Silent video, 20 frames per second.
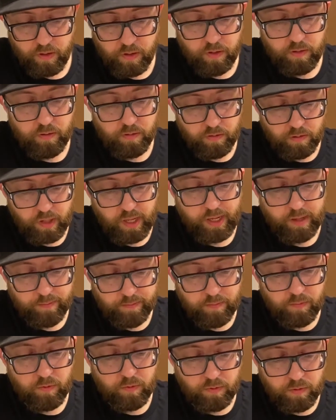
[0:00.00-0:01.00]
like
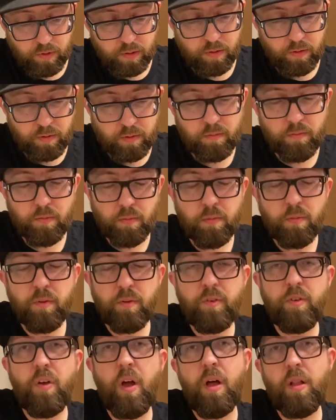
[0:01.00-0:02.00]

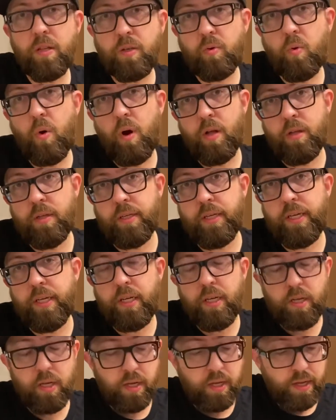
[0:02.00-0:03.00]
solid quality.
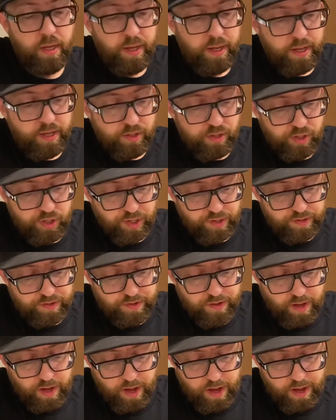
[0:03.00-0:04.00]
It's just
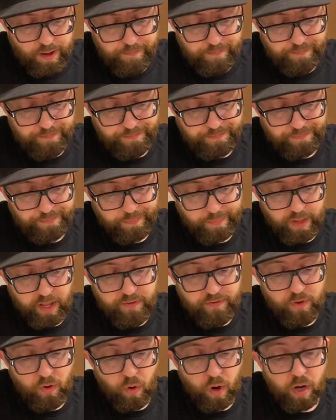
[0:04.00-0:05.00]
if
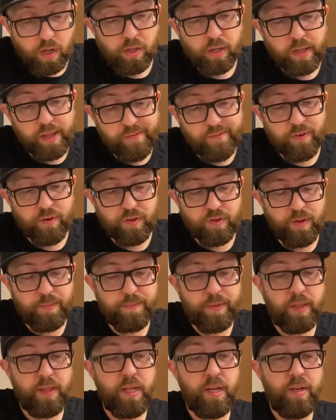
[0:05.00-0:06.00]
you are looking for
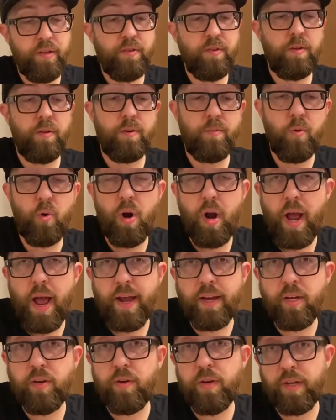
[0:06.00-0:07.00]
something that is a little more
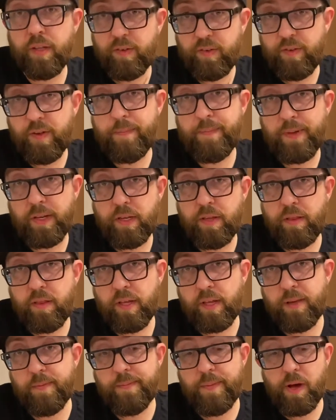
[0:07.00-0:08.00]
accurate, it's something to think
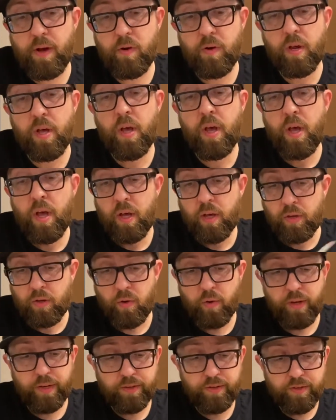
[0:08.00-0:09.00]
about
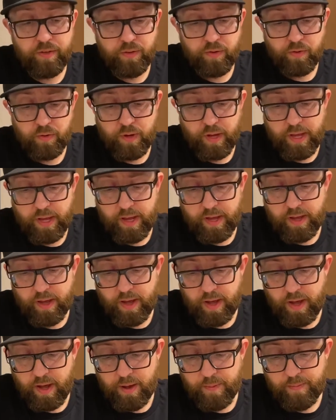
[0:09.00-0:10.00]
going to
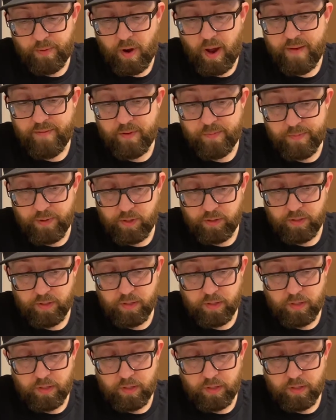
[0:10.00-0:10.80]
a private builder.